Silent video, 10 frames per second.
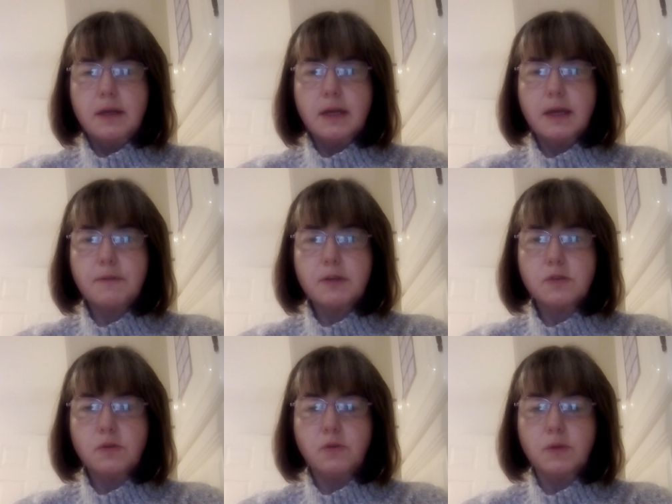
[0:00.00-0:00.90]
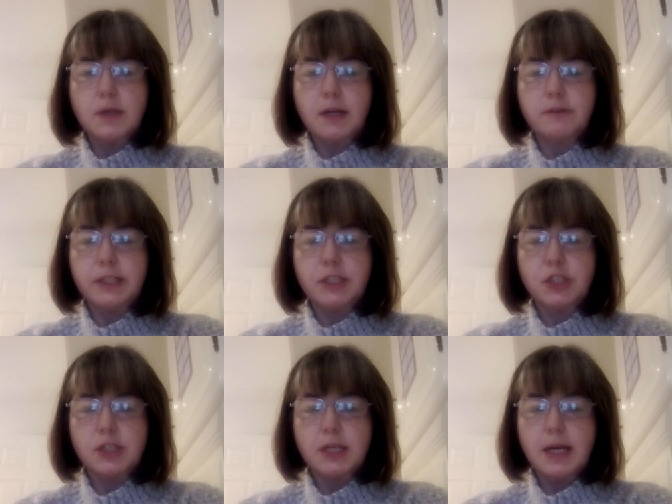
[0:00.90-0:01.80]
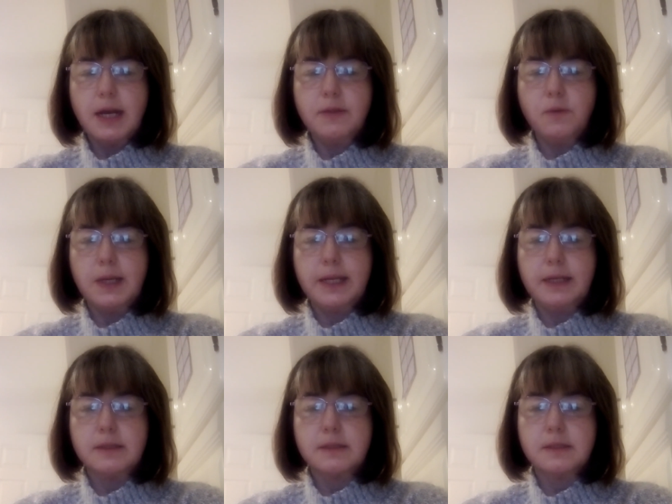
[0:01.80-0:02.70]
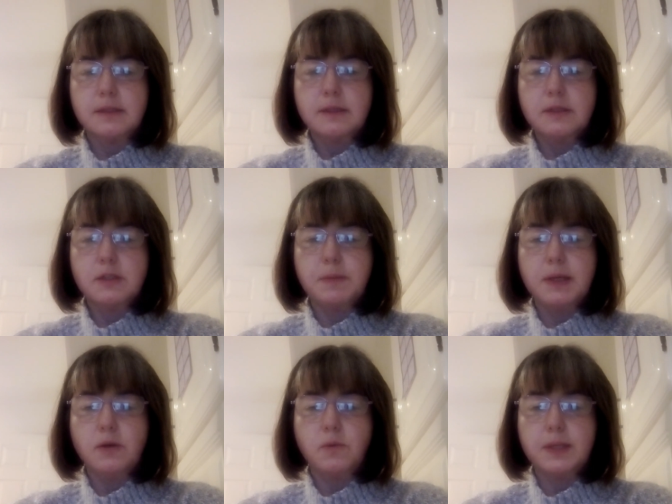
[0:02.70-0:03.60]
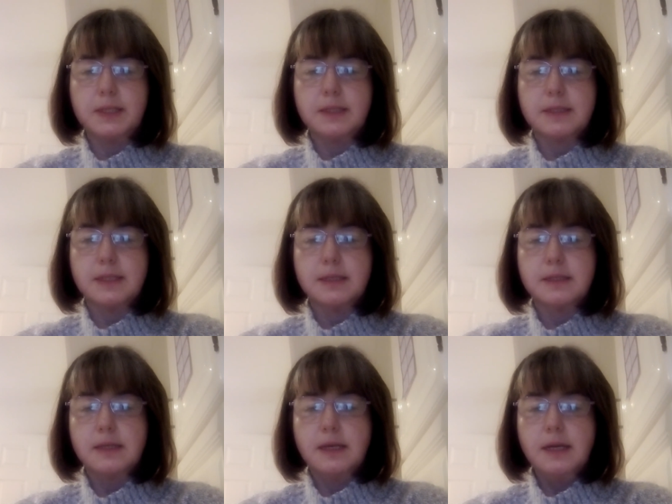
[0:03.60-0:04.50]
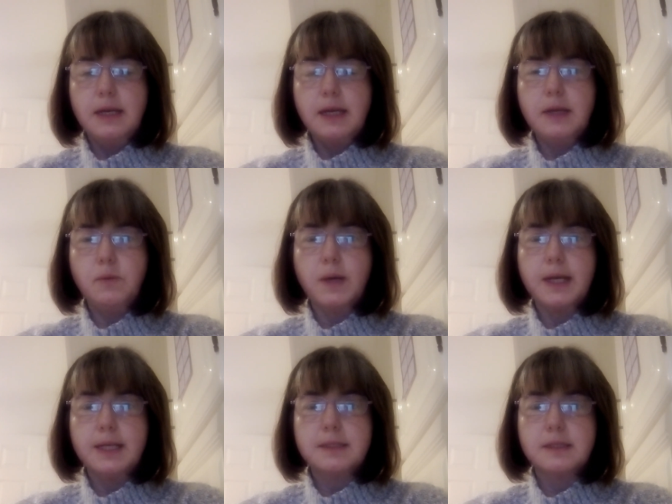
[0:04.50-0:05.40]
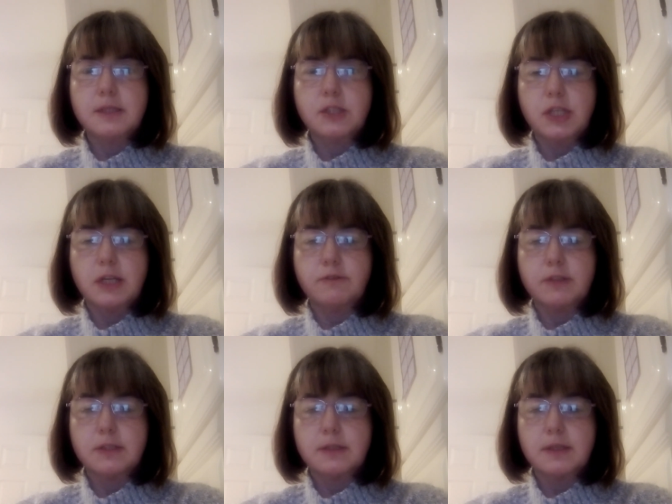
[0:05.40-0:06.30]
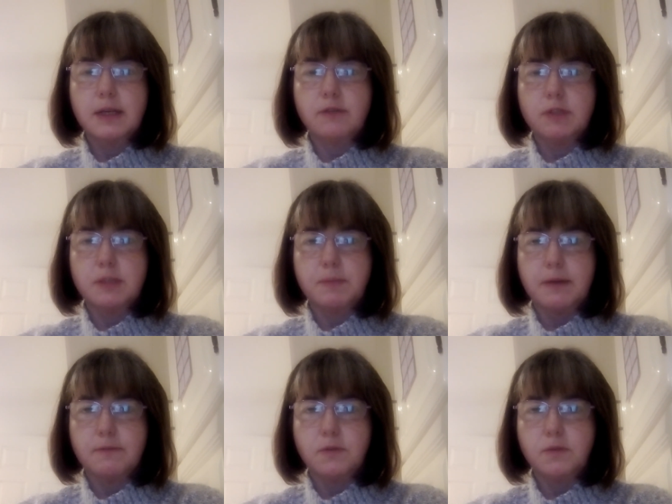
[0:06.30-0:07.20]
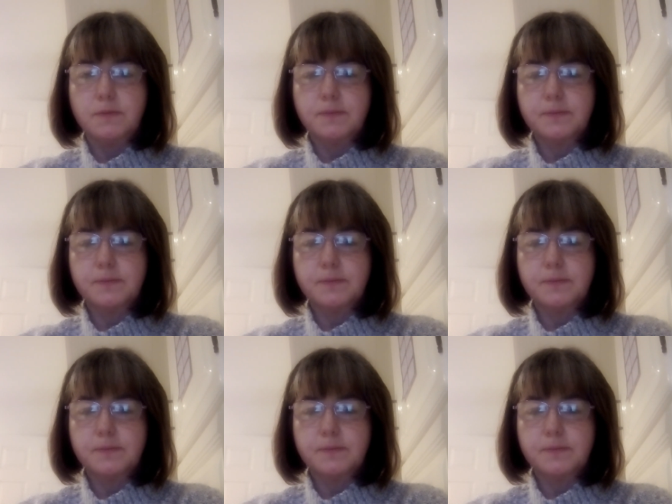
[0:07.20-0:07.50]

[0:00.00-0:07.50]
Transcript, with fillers: Give us all courage and the willingness to be your witnesses in ways that are generous and respectful.